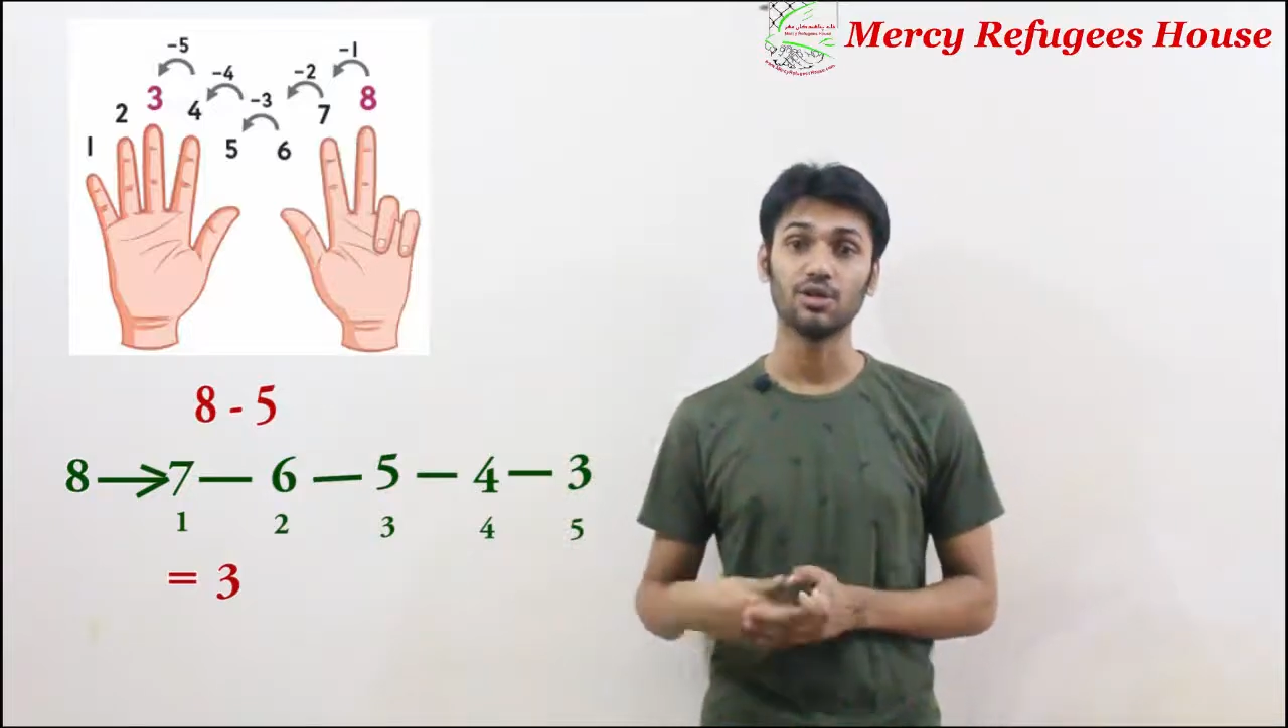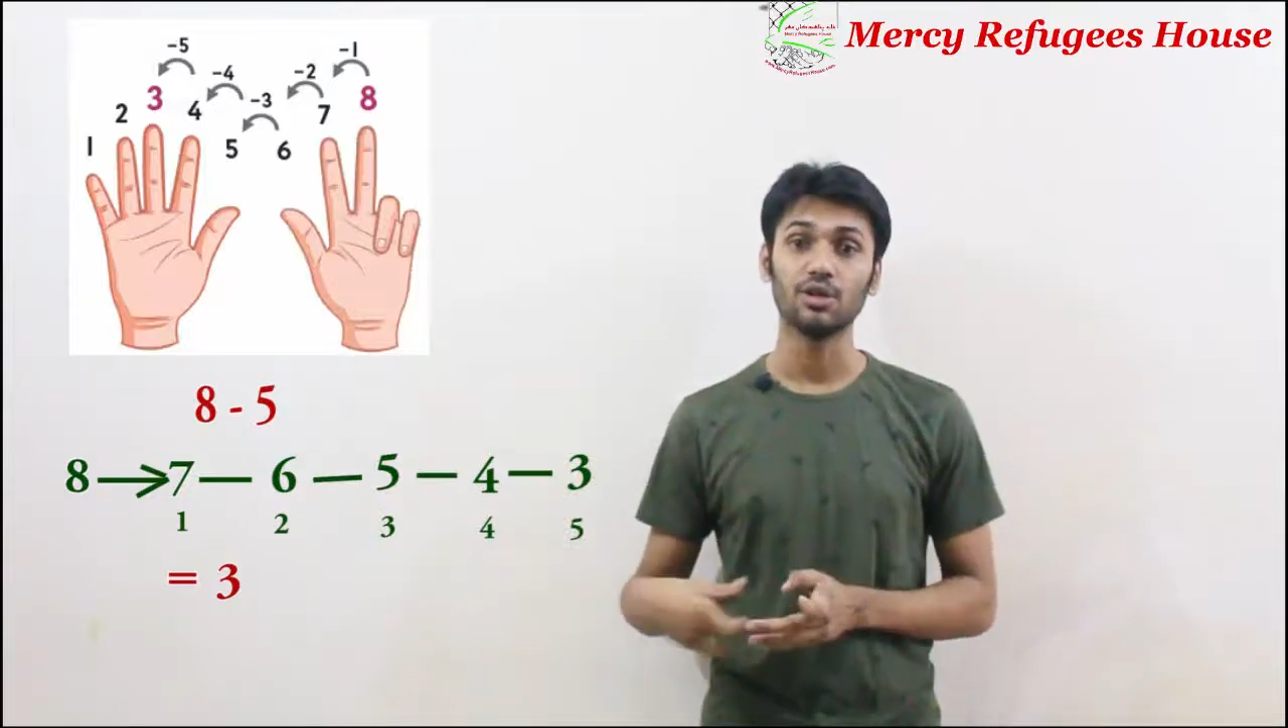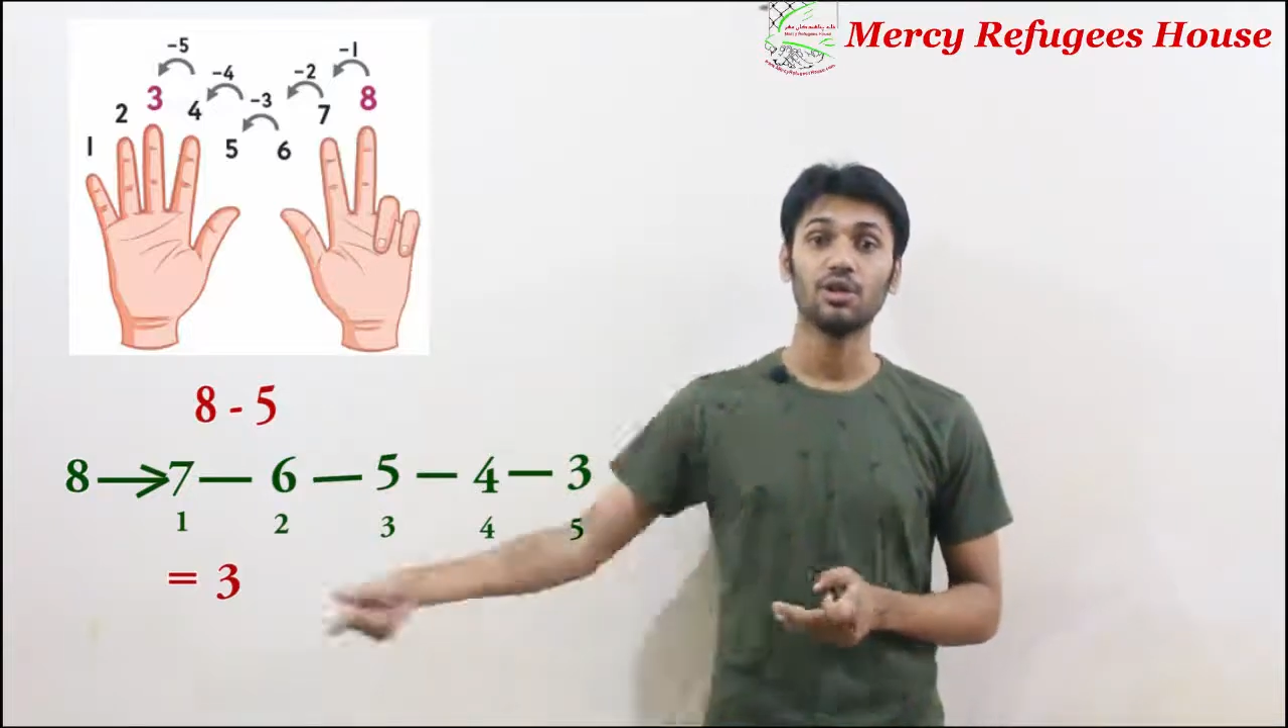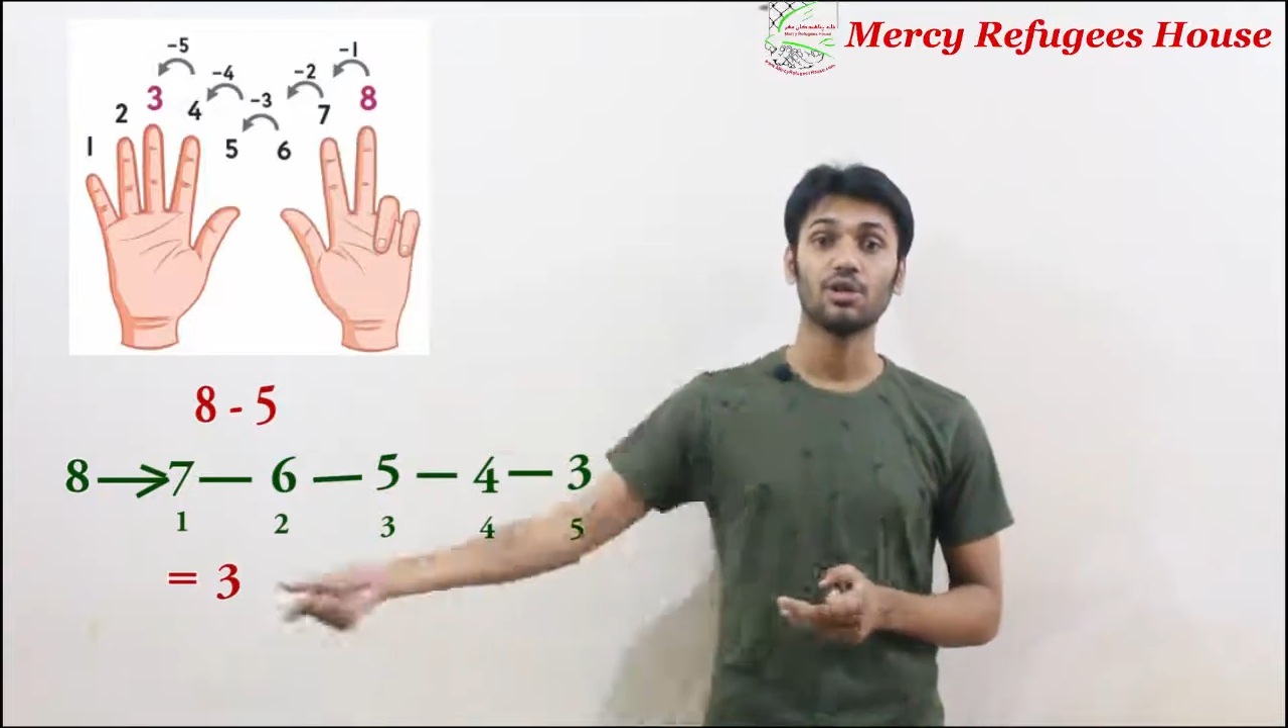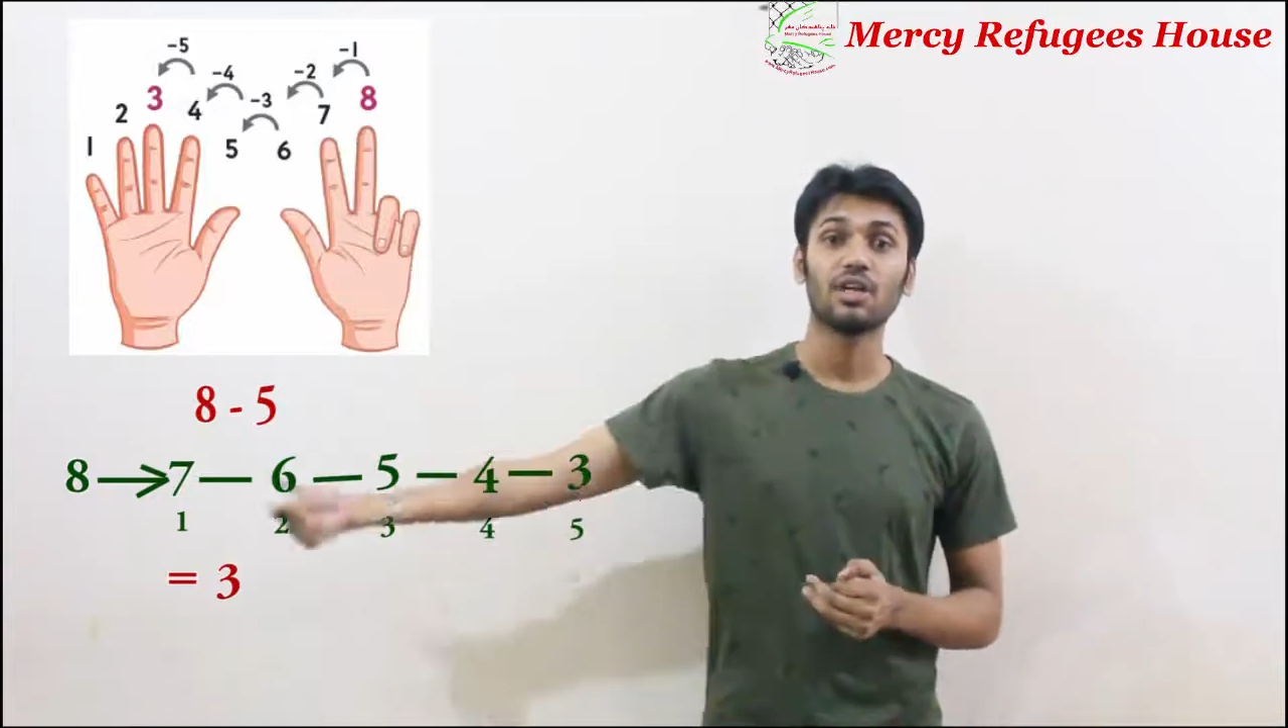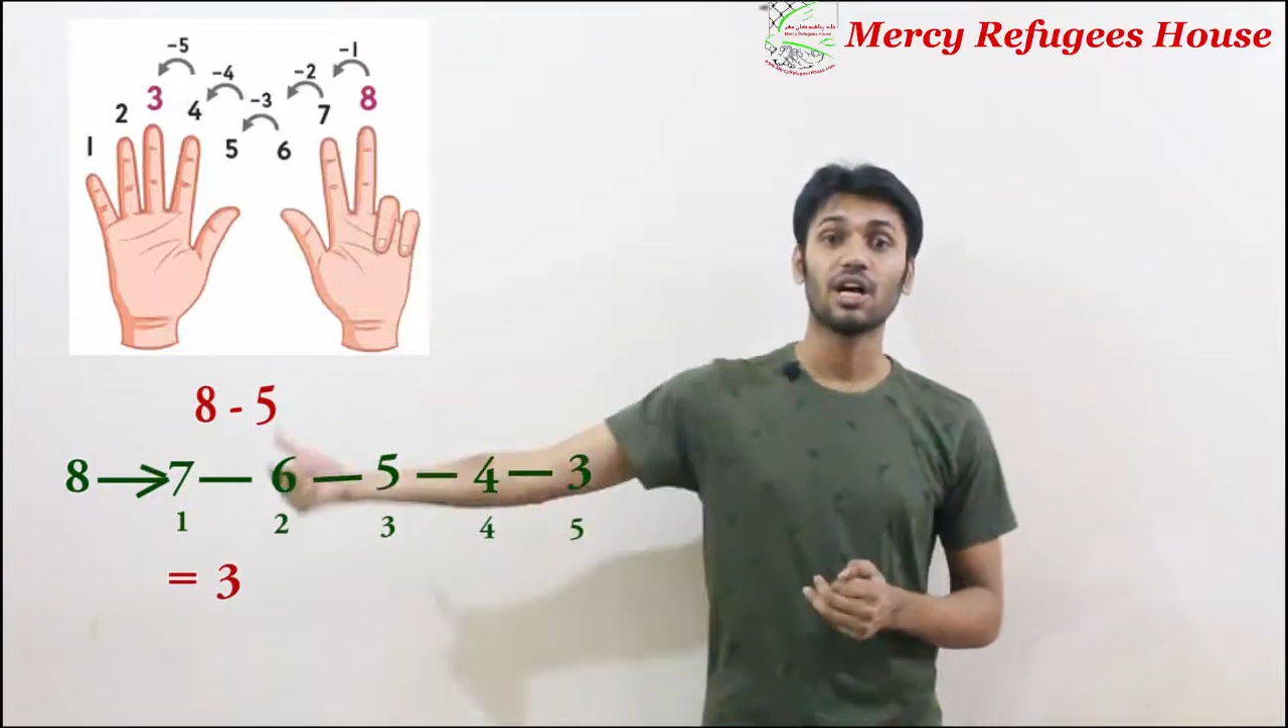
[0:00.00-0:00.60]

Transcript: So